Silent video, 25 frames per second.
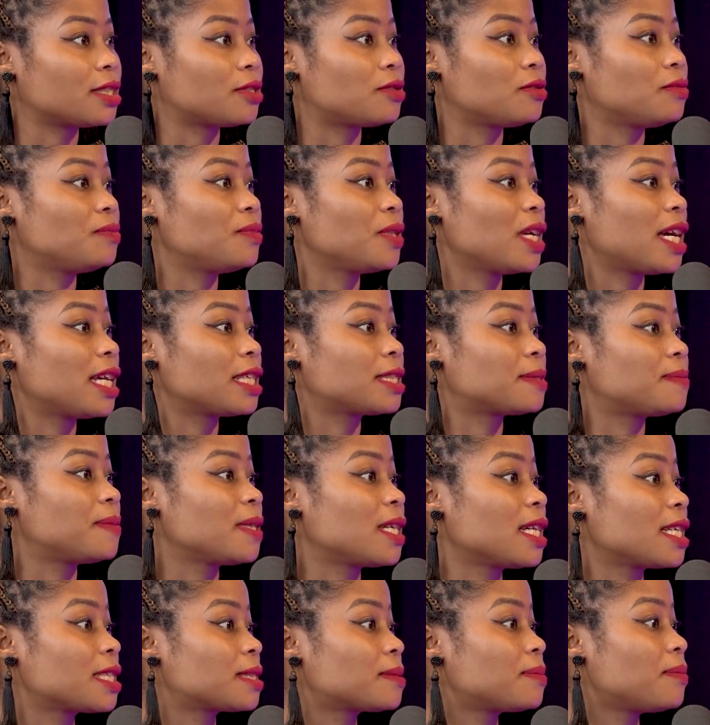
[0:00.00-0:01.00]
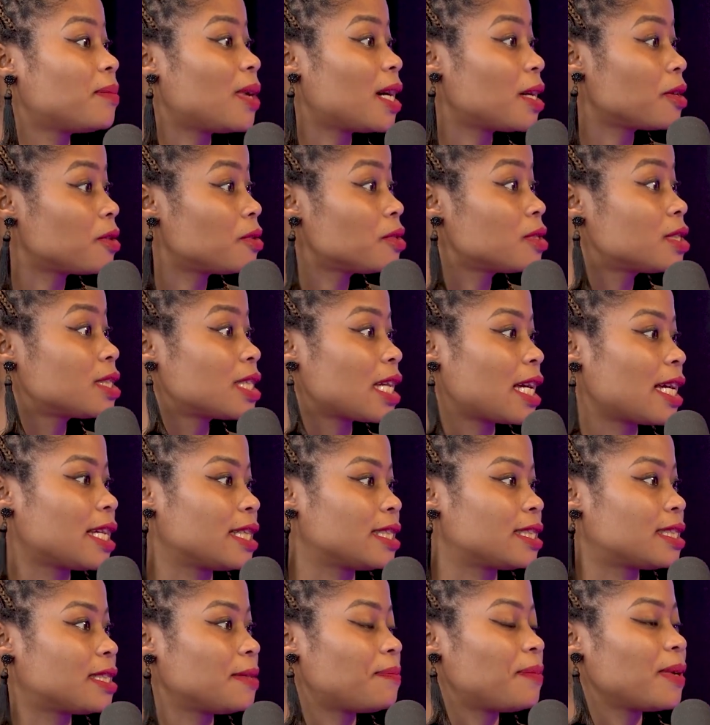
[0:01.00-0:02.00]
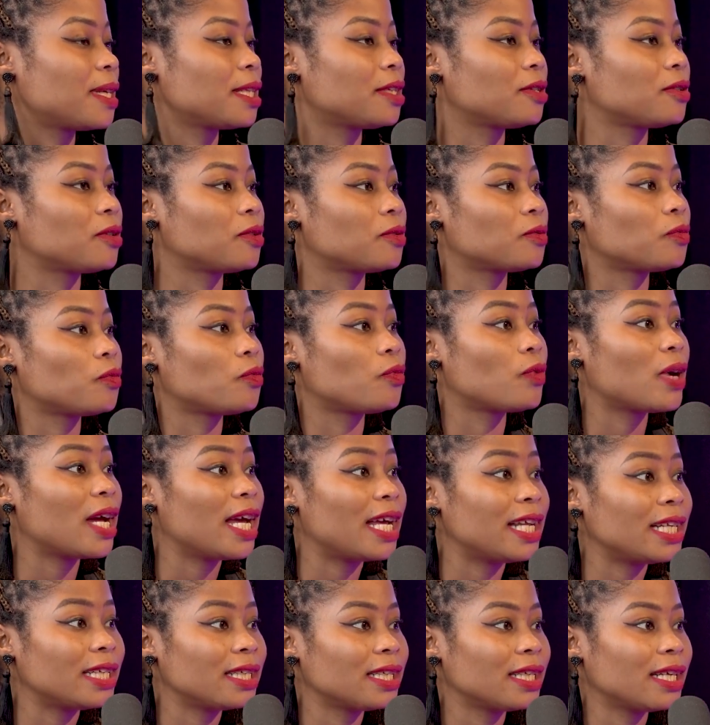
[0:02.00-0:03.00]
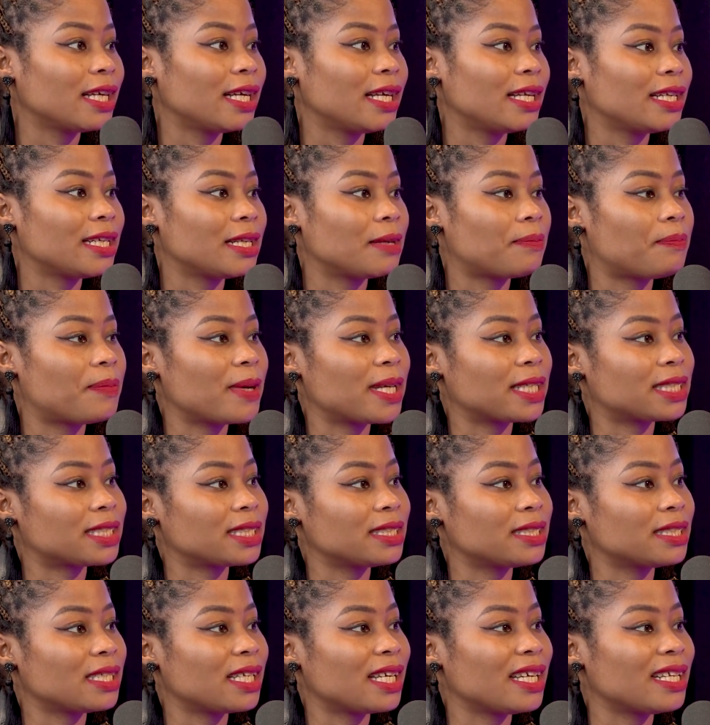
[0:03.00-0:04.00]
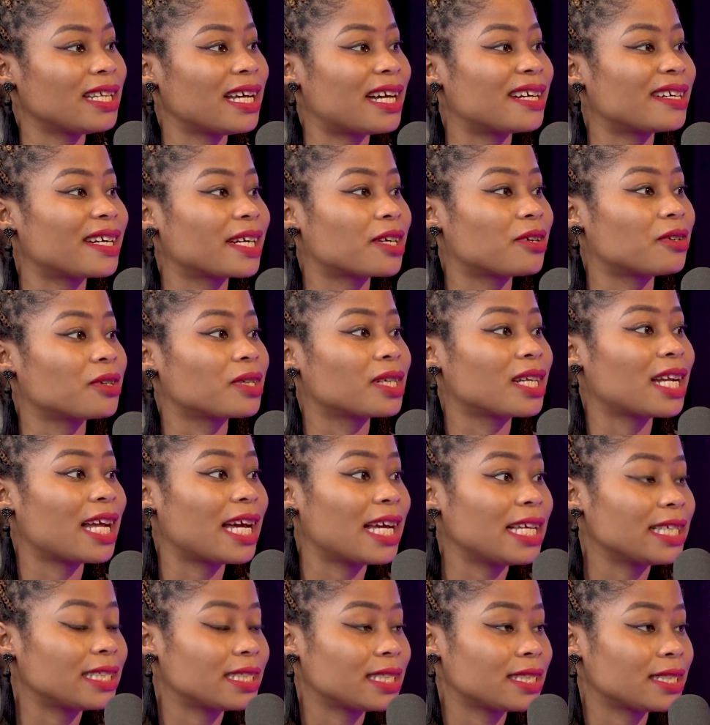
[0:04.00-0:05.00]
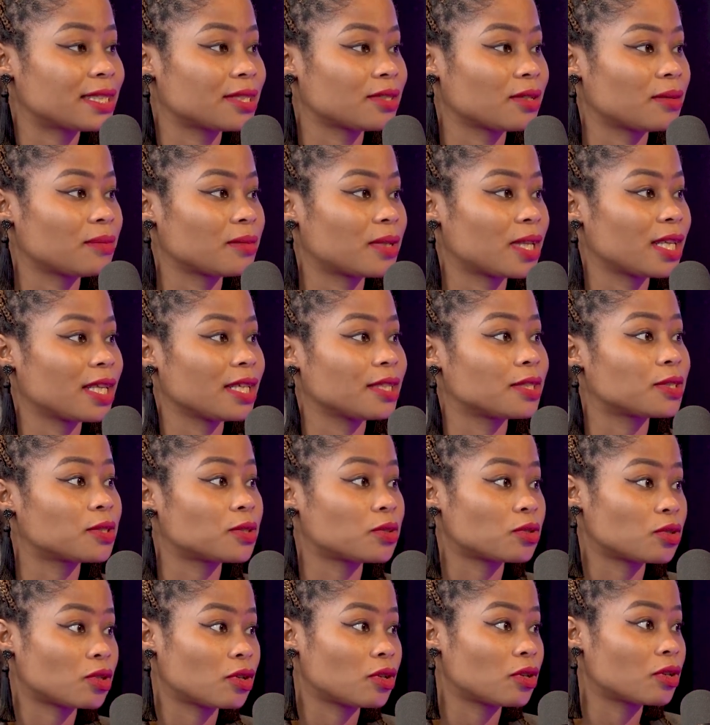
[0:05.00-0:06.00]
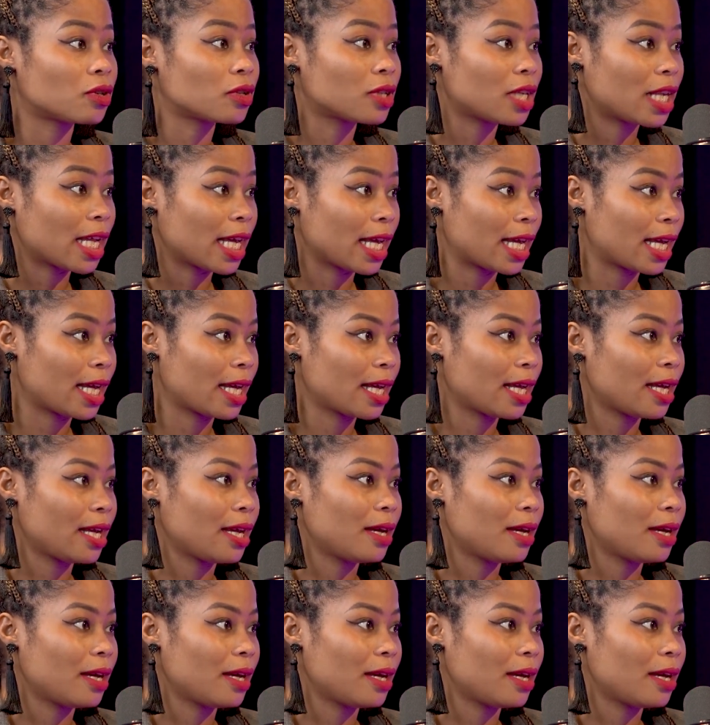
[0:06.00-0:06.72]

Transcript: it could be as big as mango sized, depending on when the person either recognizes something is wrong there